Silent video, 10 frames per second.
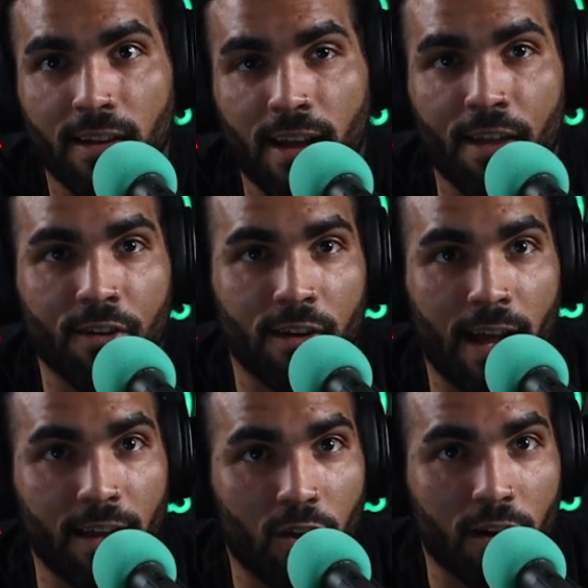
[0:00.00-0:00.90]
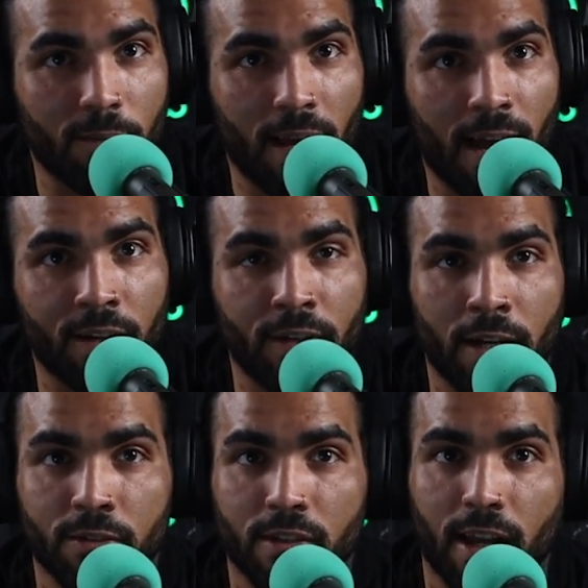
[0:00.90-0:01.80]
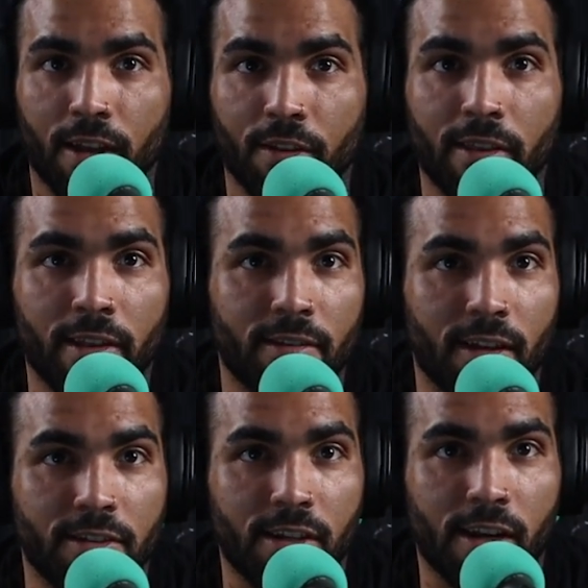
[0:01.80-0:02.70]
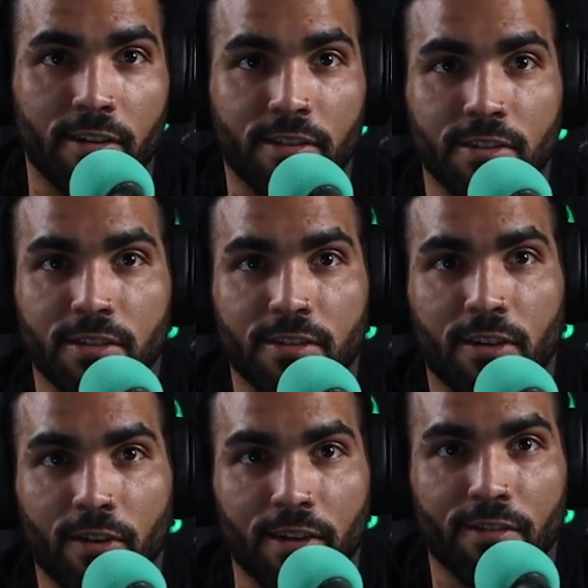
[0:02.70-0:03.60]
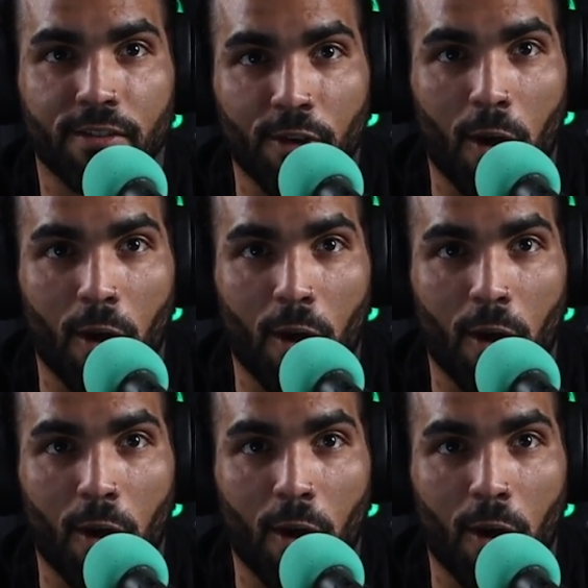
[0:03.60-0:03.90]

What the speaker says: Heather had talked me out of it. I was like, Heather, they said shares. And she's like, Kris, no.